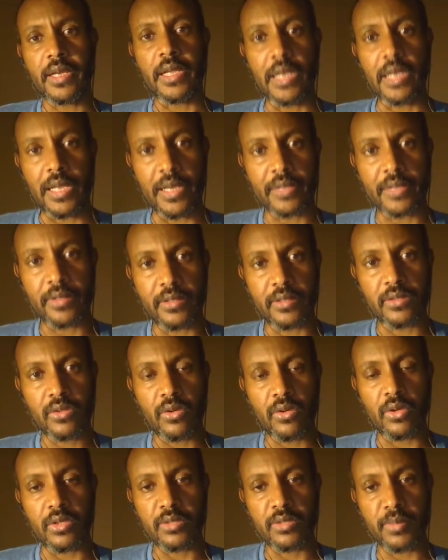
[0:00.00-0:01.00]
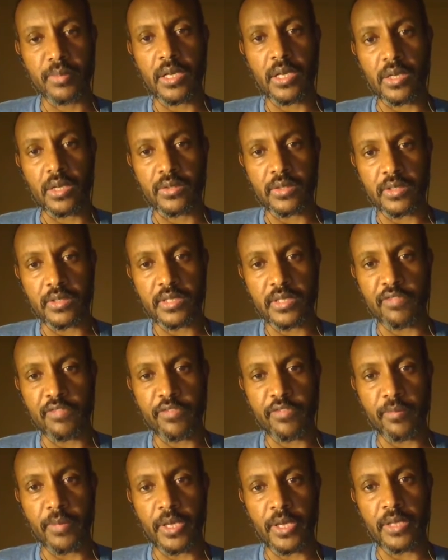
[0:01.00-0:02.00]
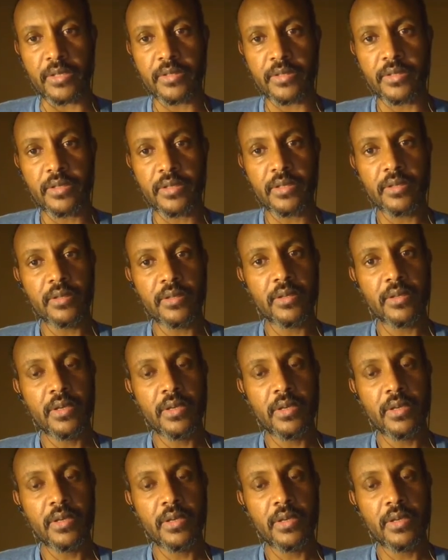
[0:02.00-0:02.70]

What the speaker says: I like this course because it's self-paced